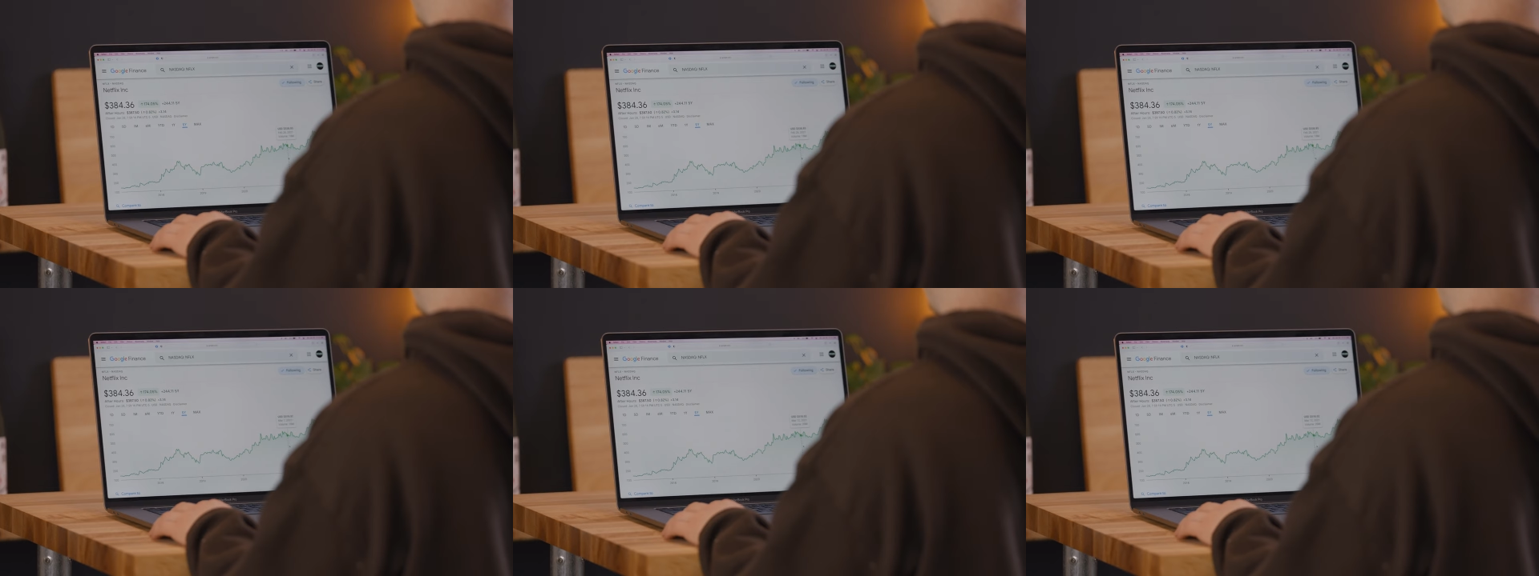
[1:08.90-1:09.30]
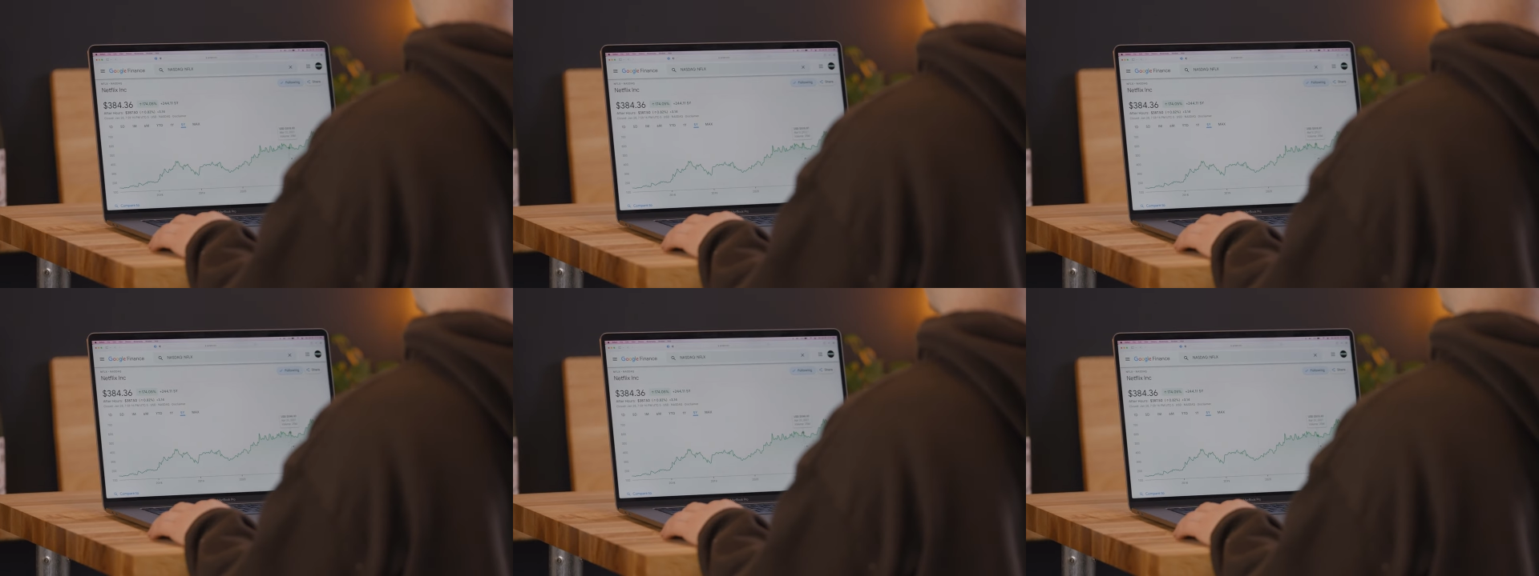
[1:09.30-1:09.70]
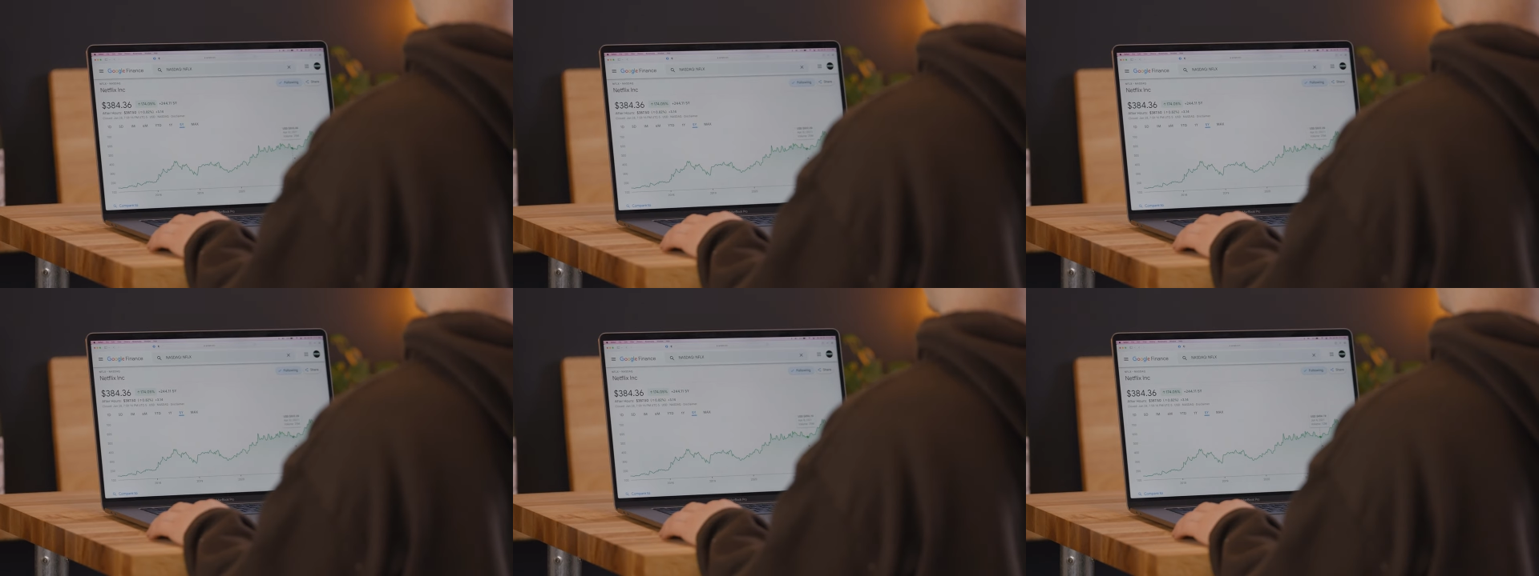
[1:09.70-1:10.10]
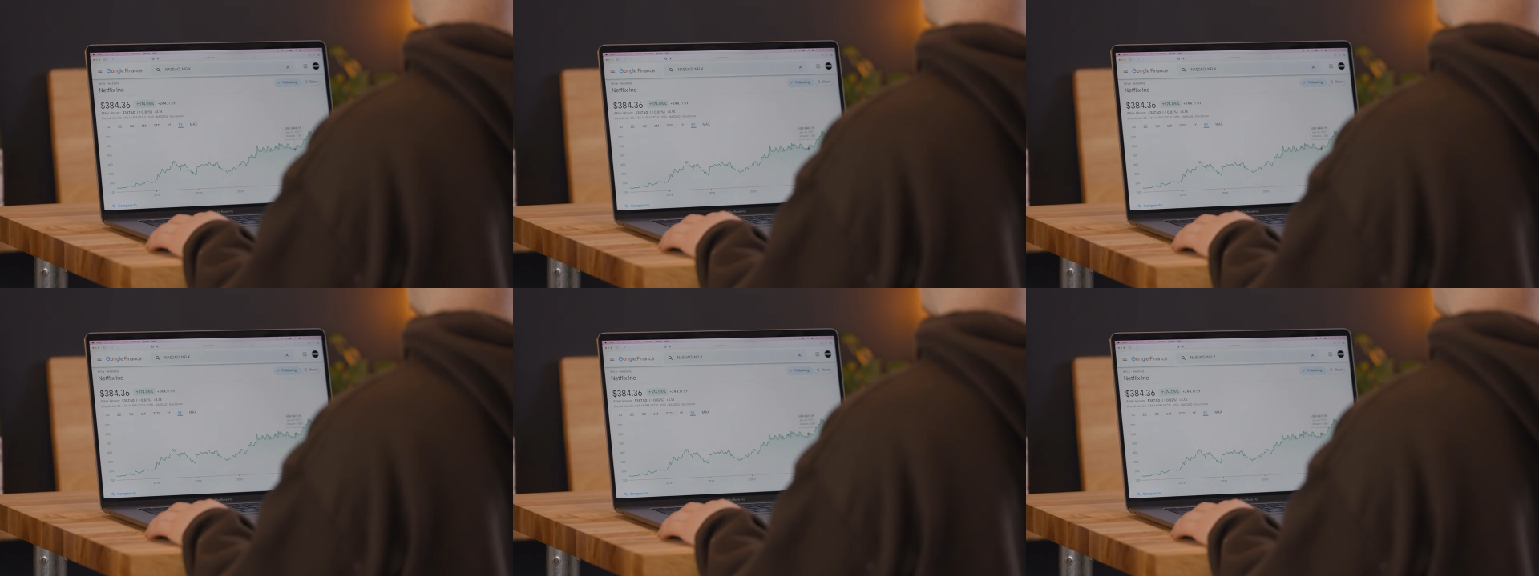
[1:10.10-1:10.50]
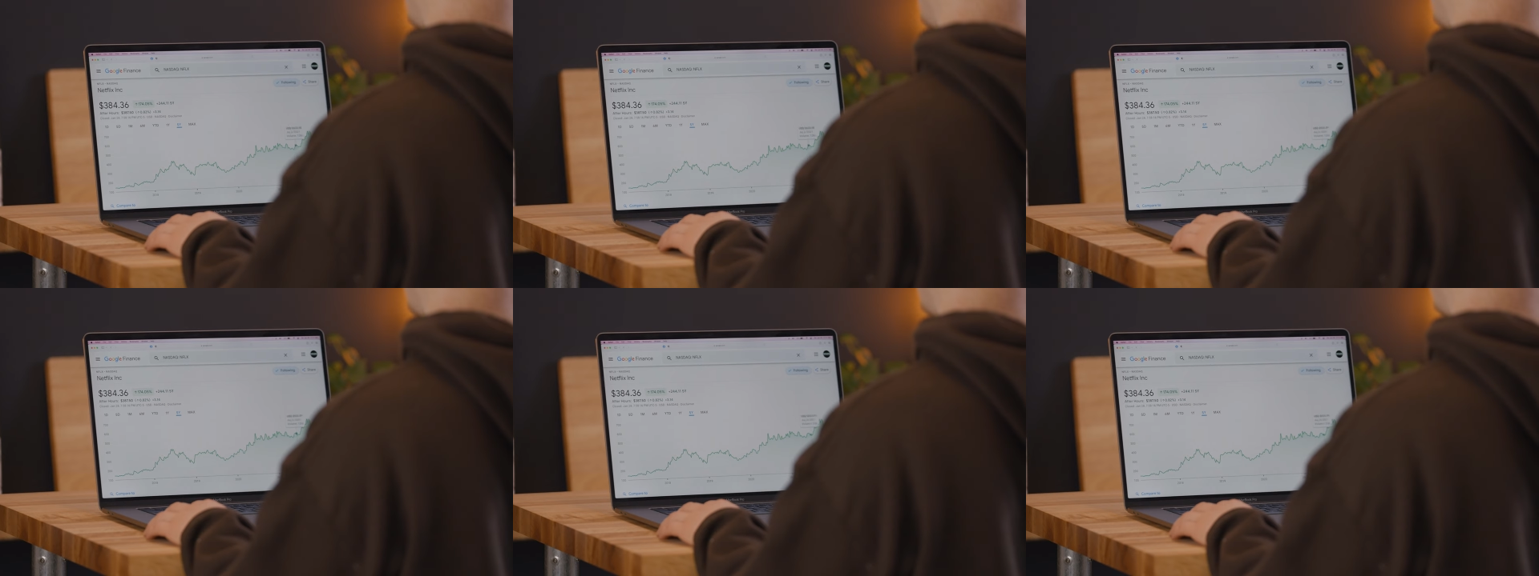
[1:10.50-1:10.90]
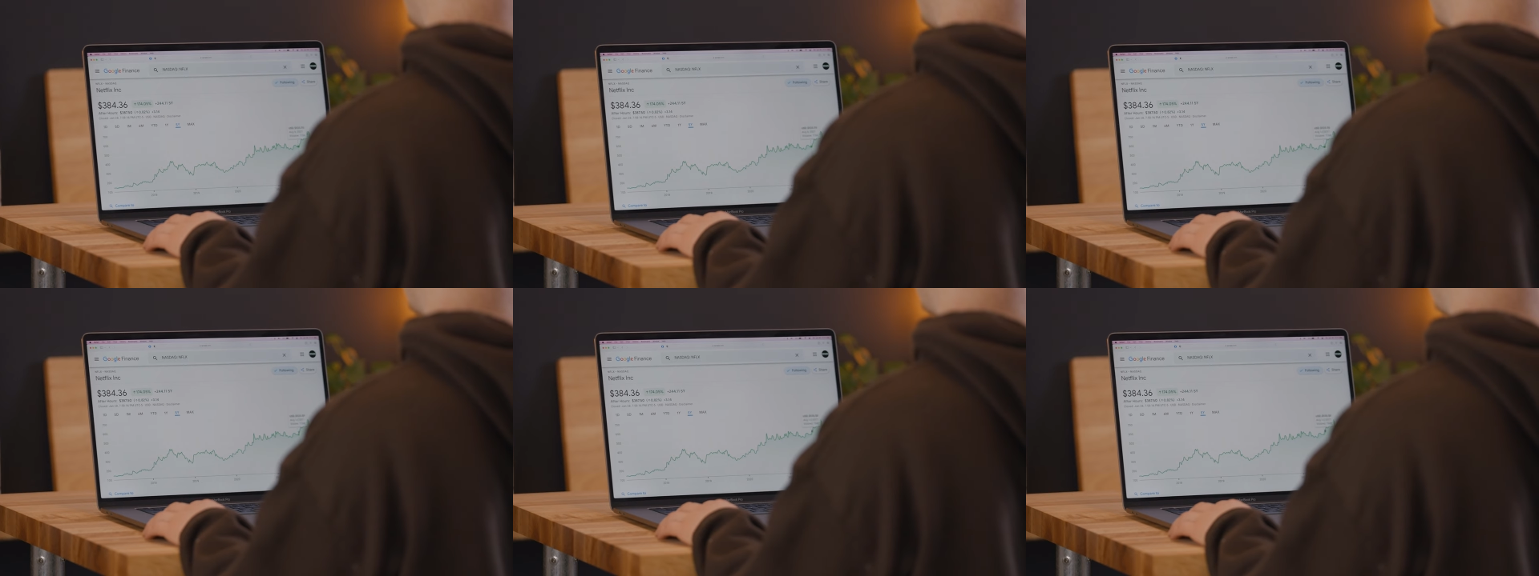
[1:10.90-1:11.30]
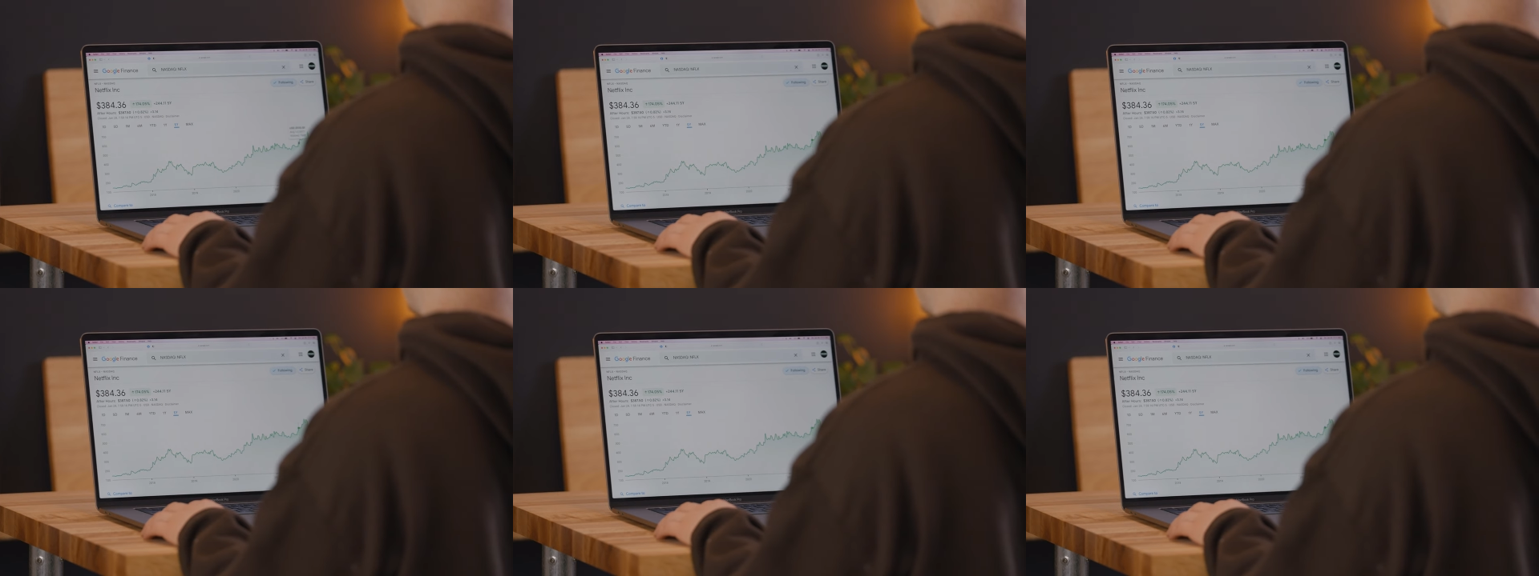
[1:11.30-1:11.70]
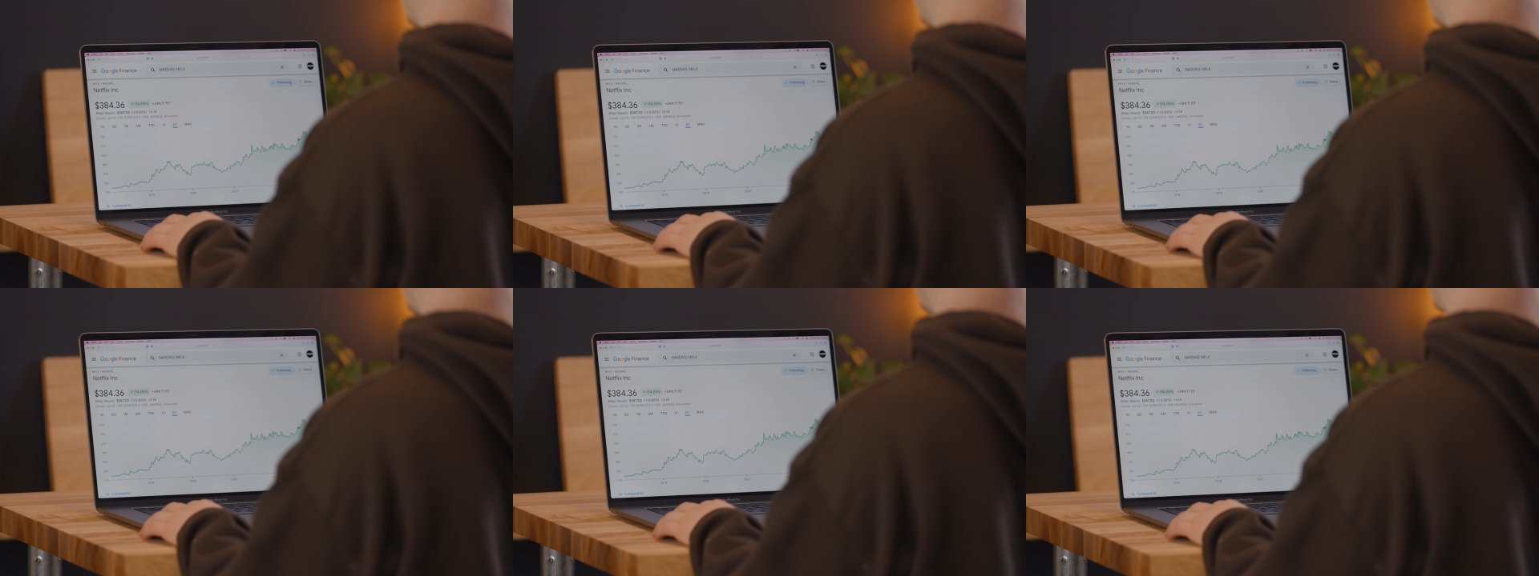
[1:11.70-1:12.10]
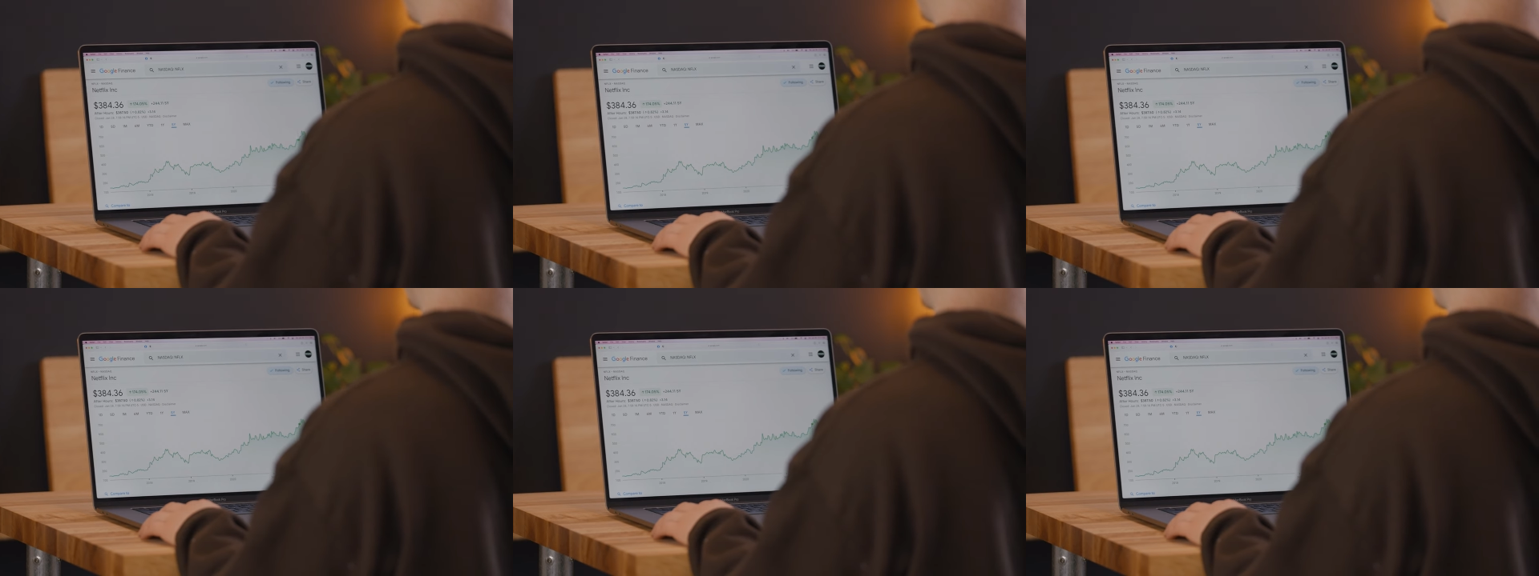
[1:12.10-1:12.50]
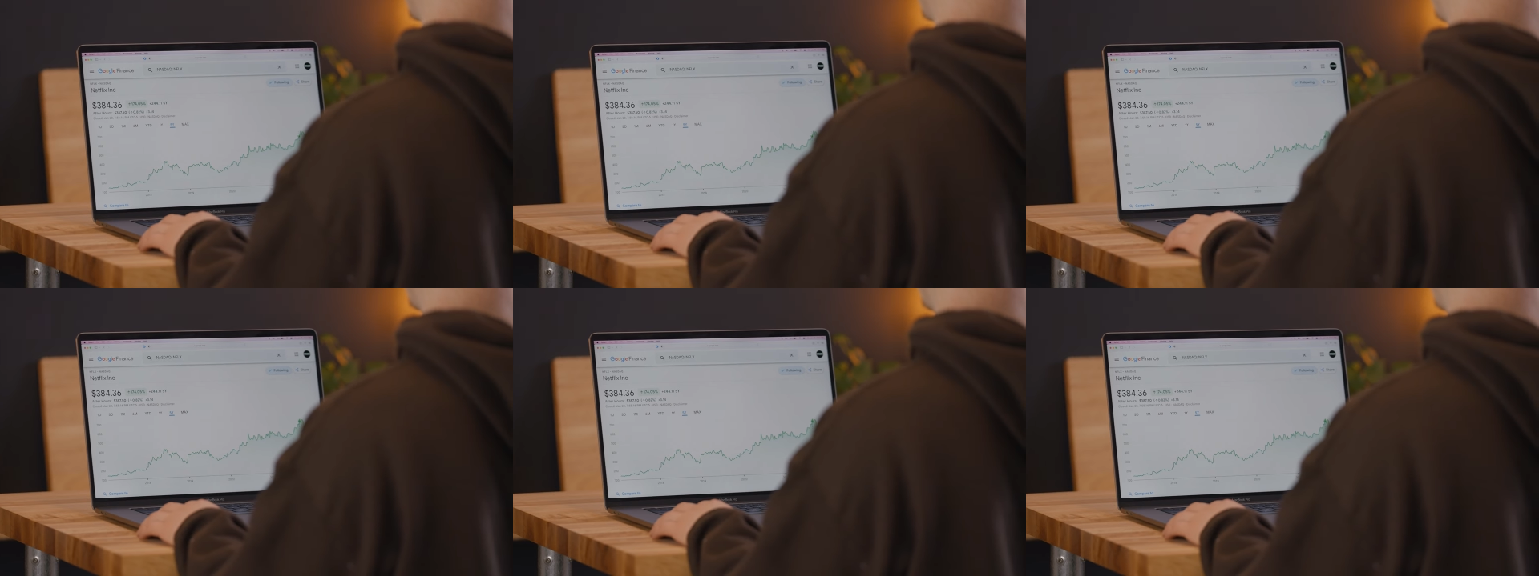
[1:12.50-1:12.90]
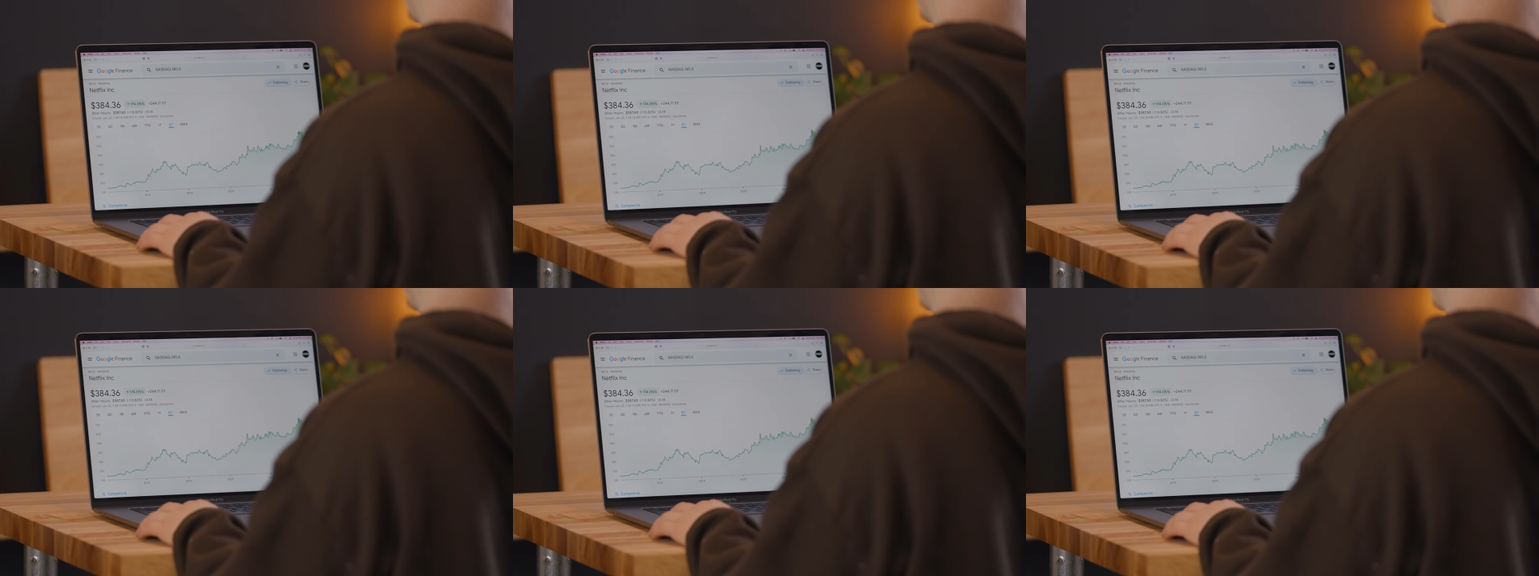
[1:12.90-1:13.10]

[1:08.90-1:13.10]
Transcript: No face is visible, so there are no lips to read.